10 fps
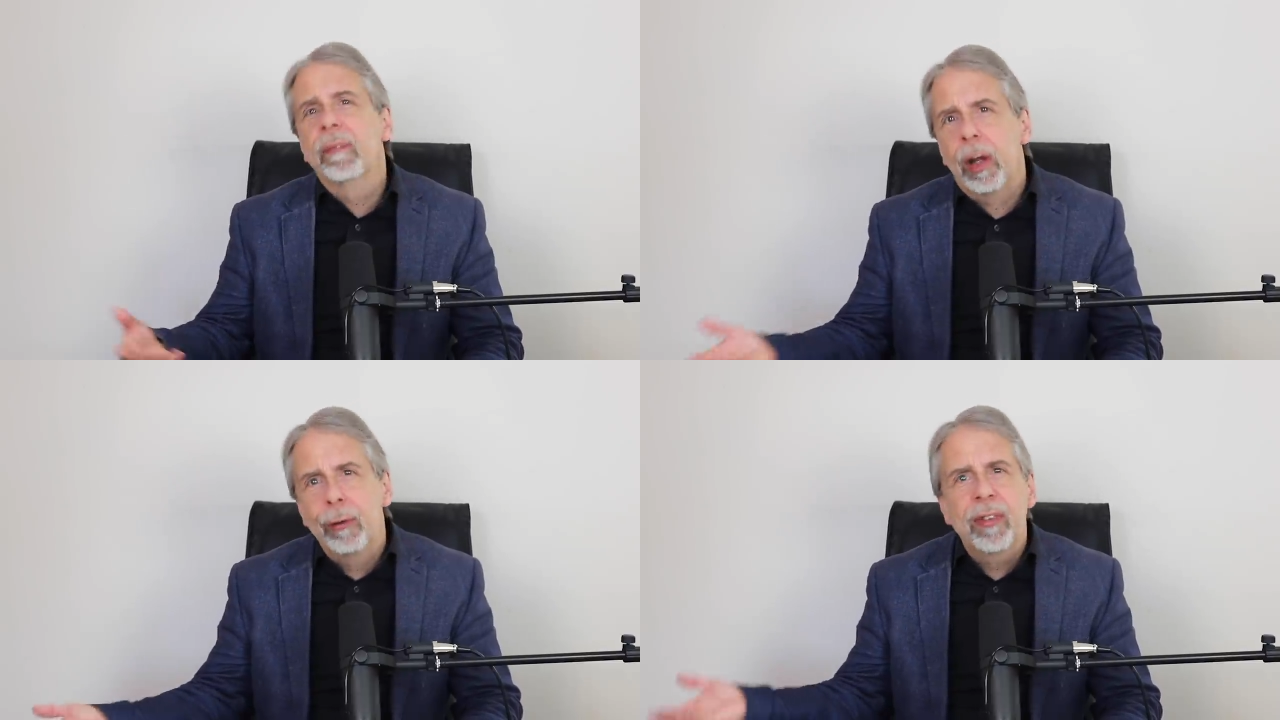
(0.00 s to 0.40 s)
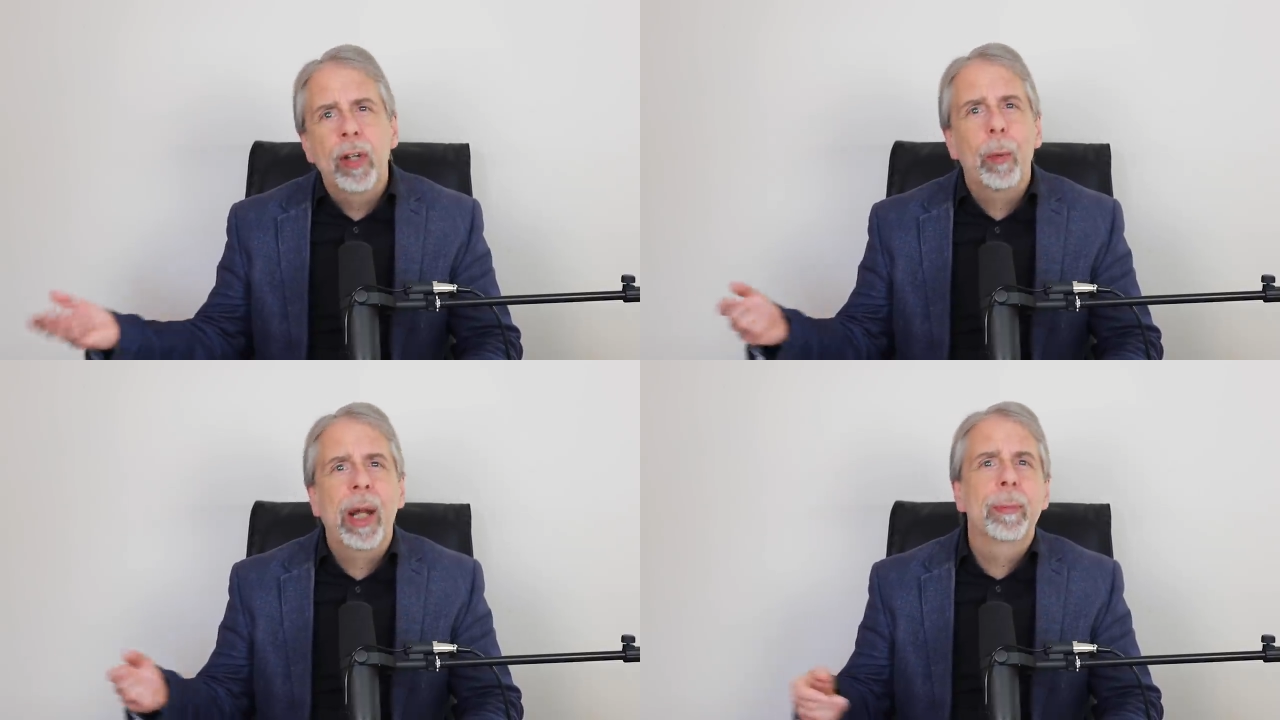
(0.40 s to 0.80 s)
There is
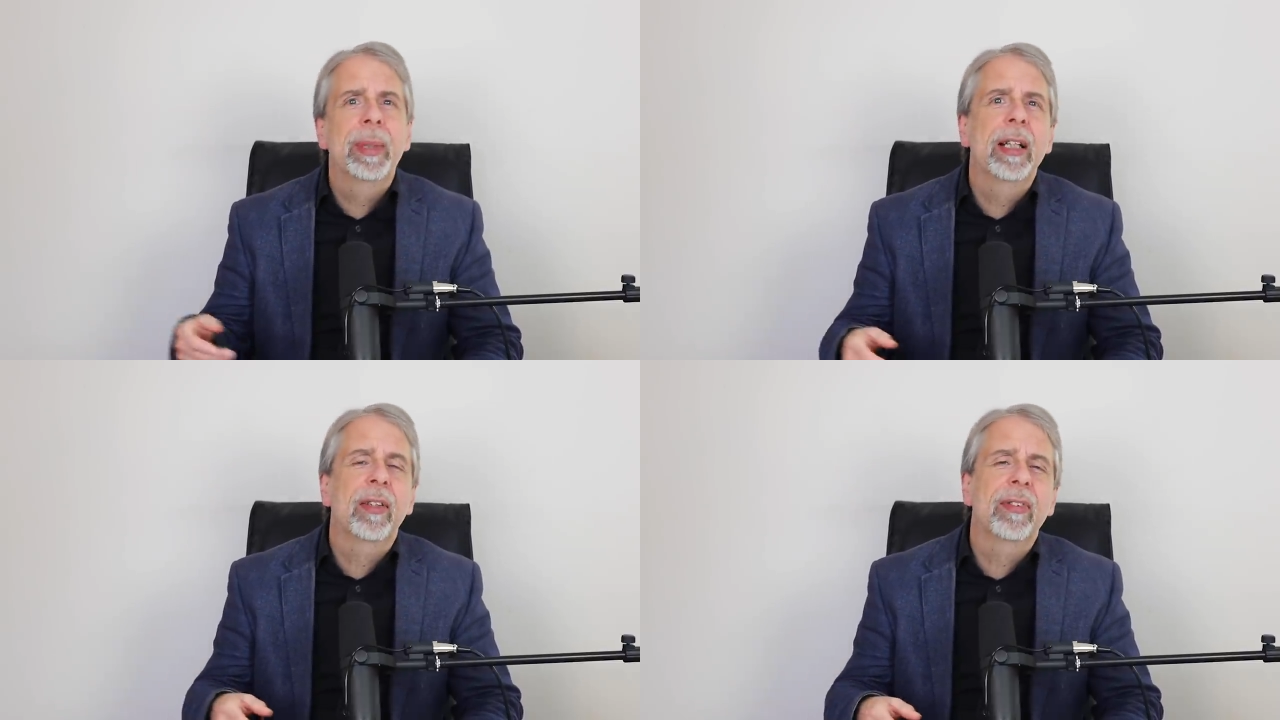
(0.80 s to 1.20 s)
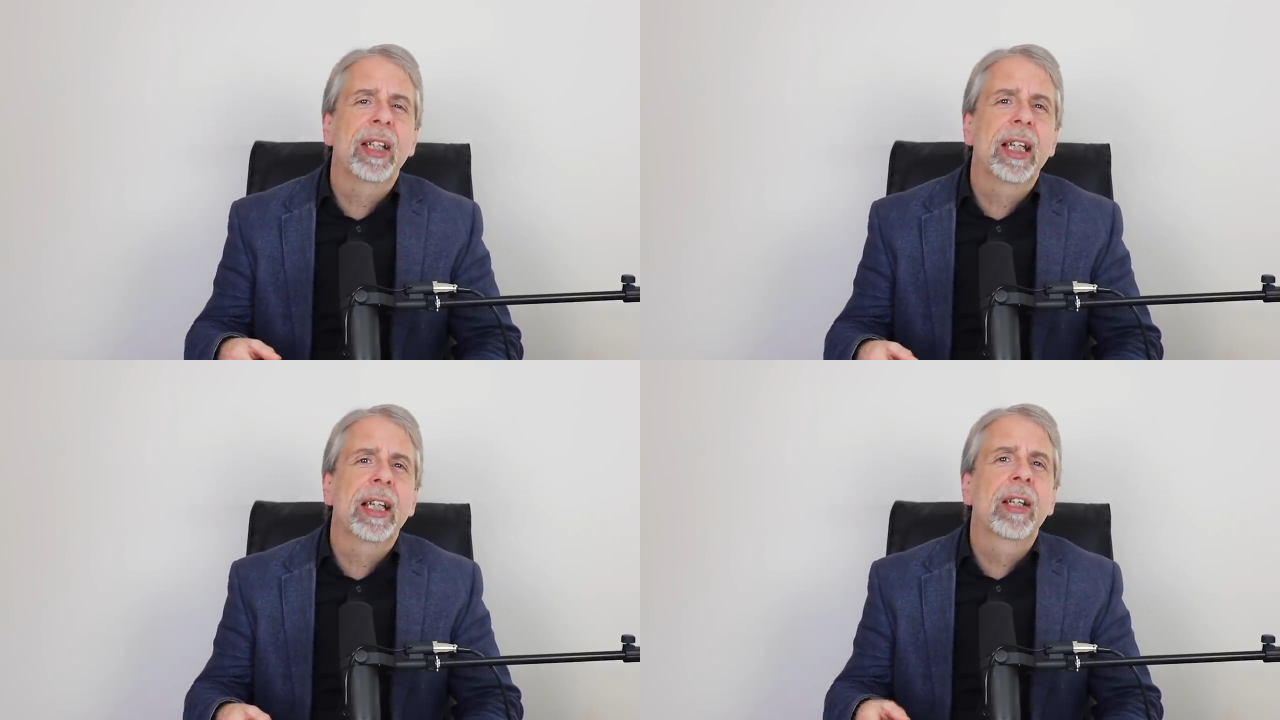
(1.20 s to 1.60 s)
no enemy
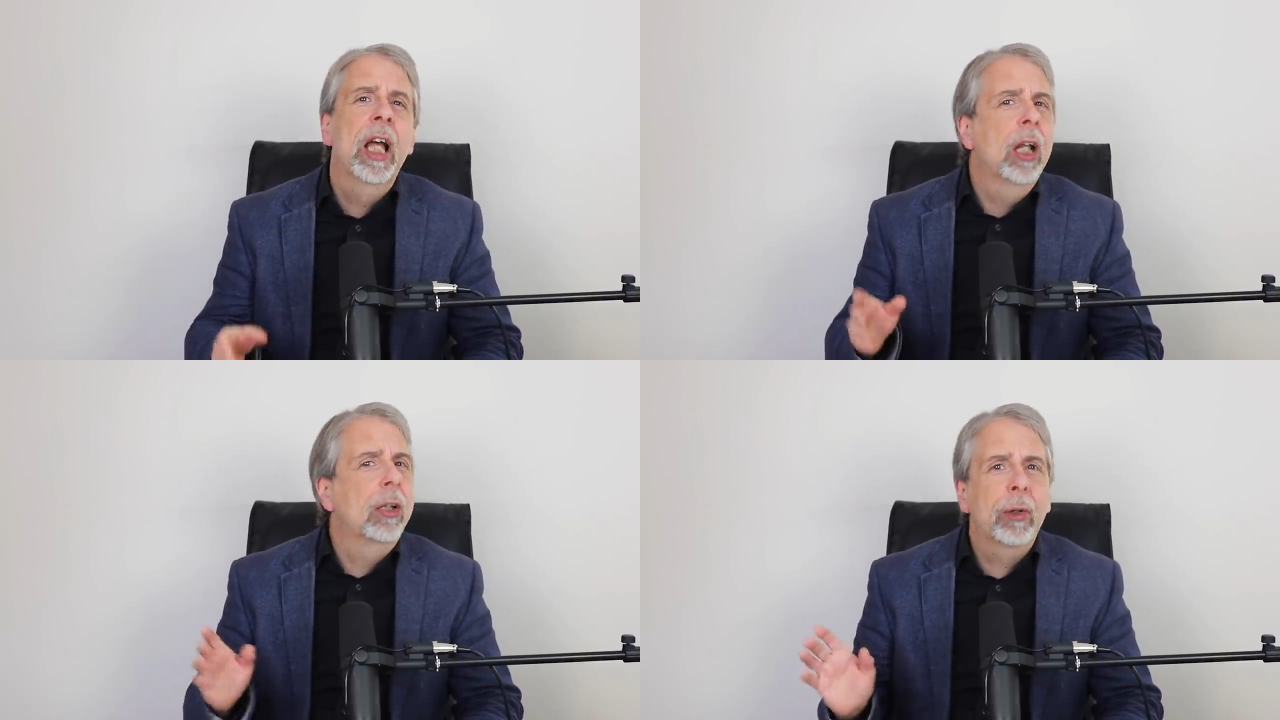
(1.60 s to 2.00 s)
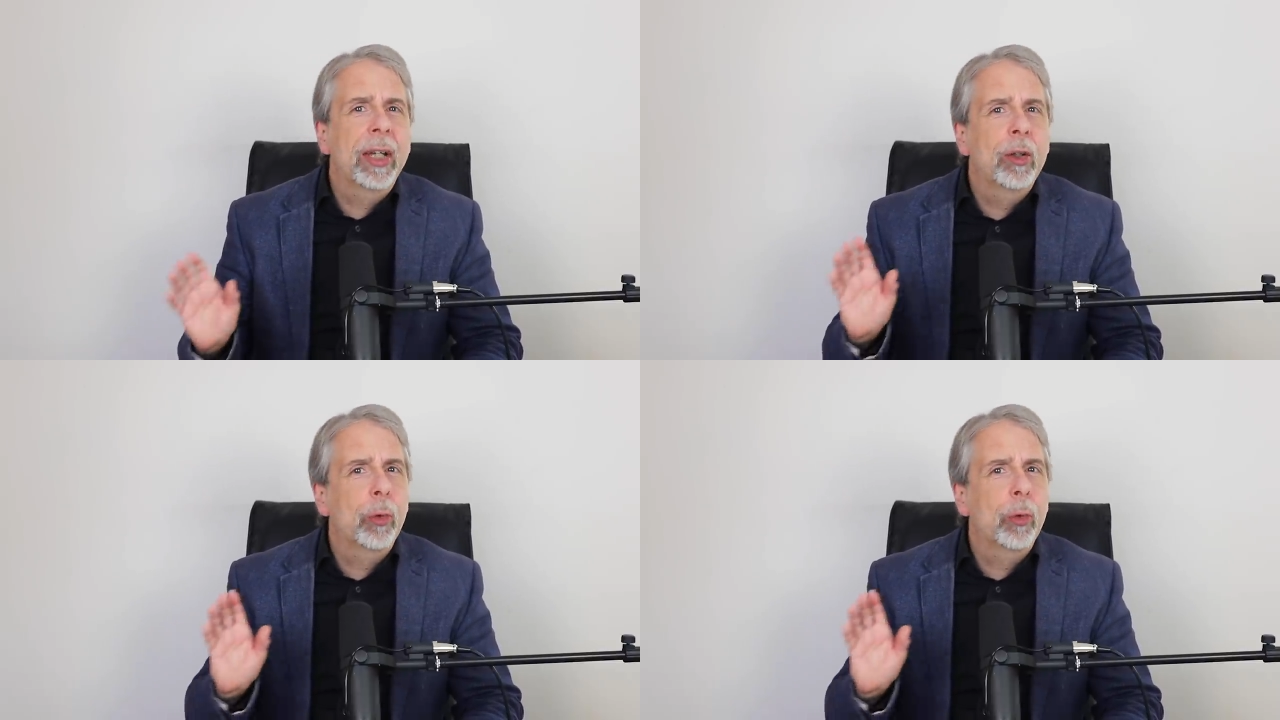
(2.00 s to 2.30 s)
listening in, looking